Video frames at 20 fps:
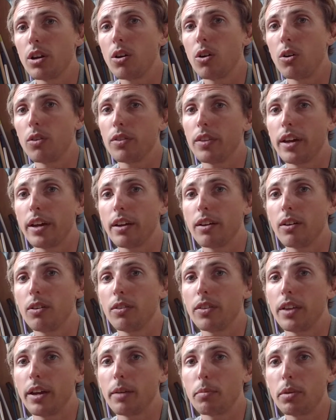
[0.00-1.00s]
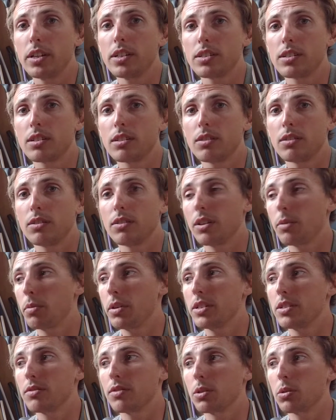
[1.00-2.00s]
on that piece
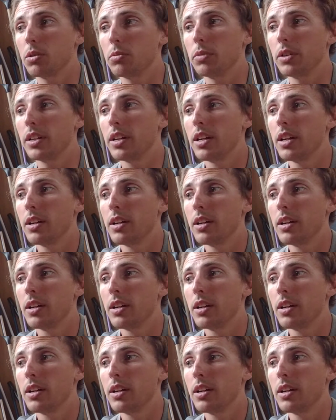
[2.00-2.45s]
of equipment.